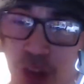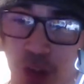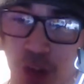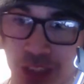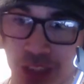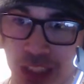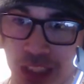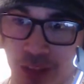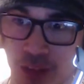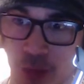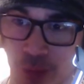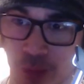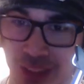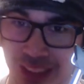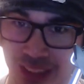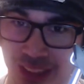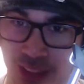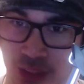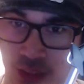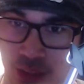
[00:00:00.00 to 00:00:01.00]
TV, which
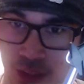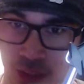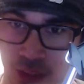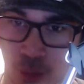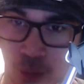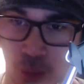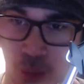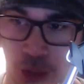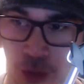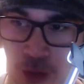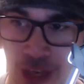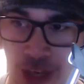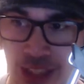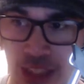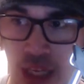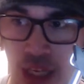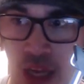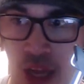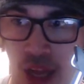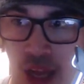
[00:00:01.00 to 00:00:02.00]
is still pretty great.
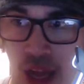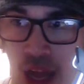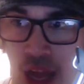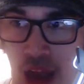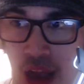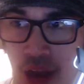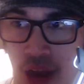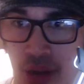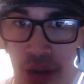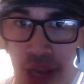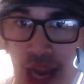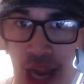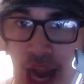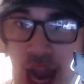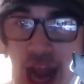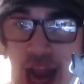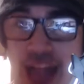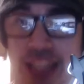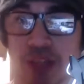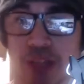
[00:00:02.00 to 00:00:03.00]

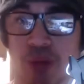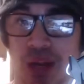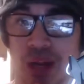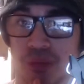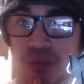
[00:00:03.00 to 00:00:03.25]
Anyway,